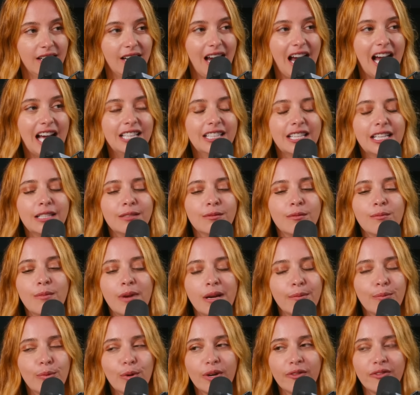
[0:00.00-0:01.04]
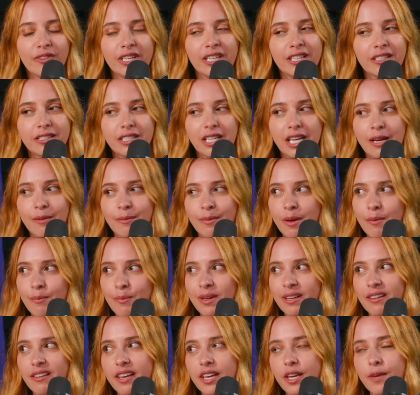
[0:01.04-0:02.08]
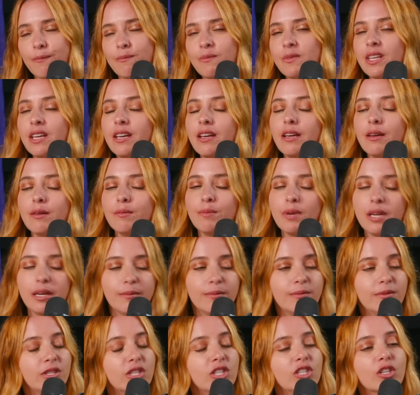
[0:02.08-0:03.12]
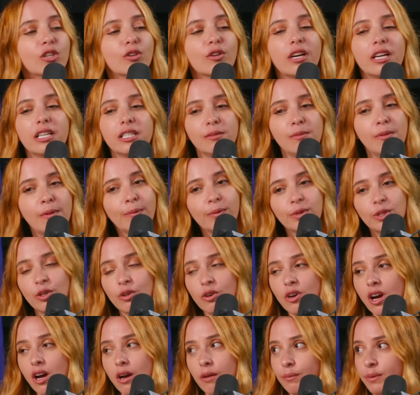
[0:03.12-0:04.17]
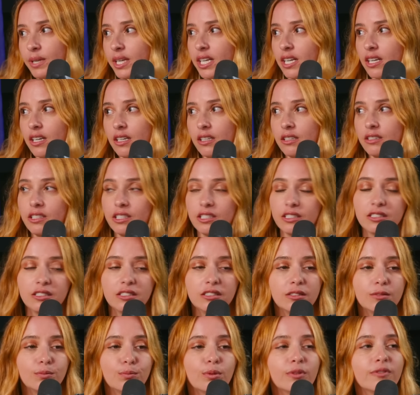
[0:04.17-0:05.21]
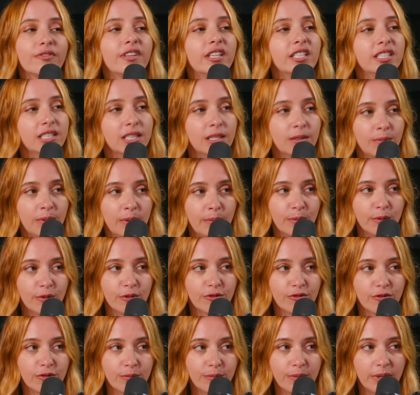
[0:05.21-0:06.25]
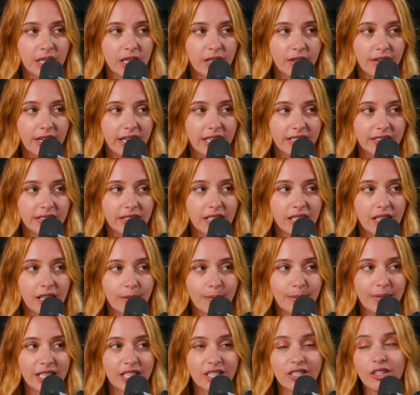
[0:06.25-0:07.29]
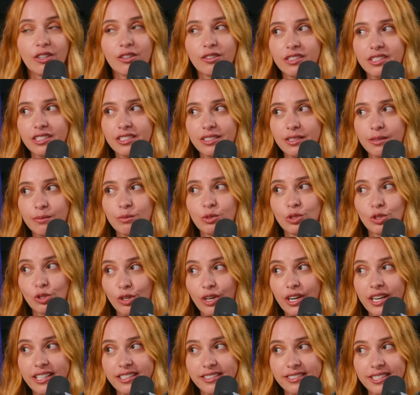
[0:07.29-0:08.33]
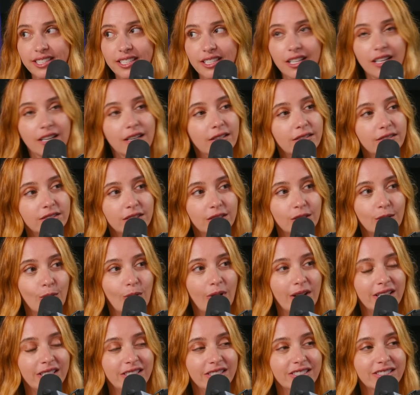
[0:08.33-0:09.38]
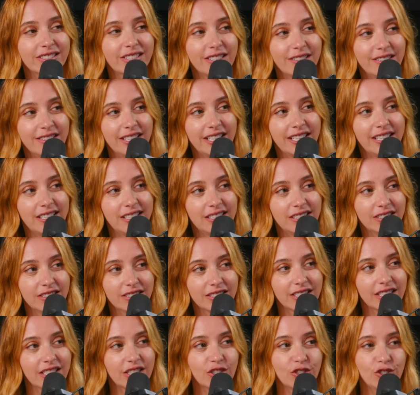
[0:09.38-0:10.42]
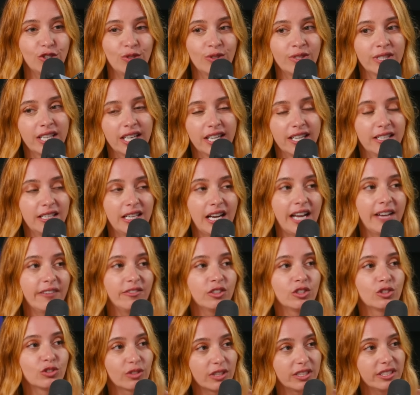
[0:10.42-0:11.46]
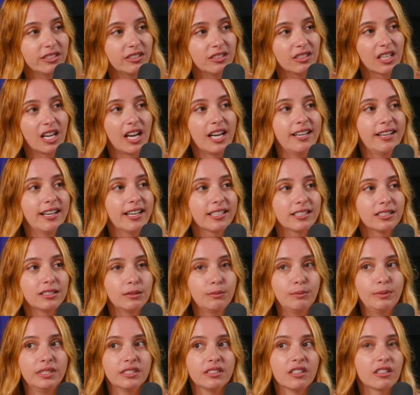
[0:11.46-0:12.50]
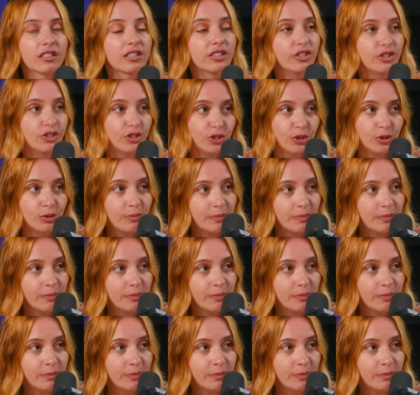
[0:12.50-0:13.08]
And then my boyfriend at the time kept being like, babe, the crazy people don't come here. This is preventing people from being crazy. I'm like, no, this seems crazy, though, to want to just go there and just, like, shoot a gun. And I have to trust the guy next to me. He's not going to shoot